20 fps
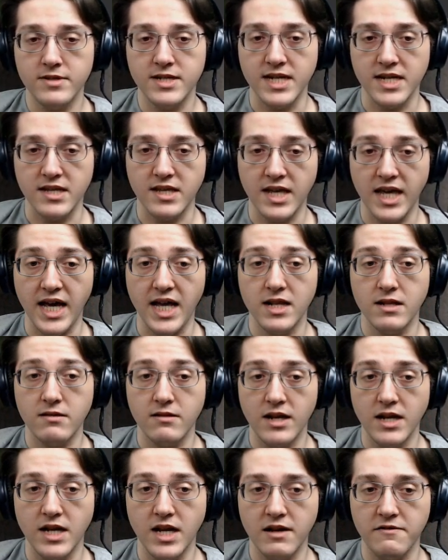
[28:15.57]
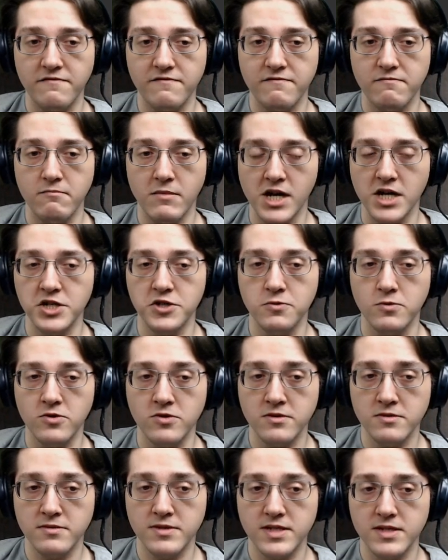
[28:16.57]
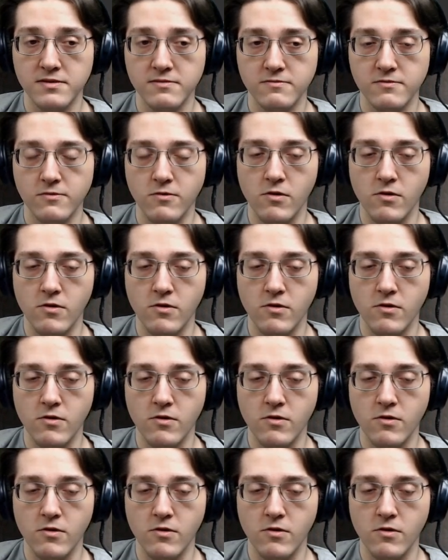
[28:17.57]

to get enough modules,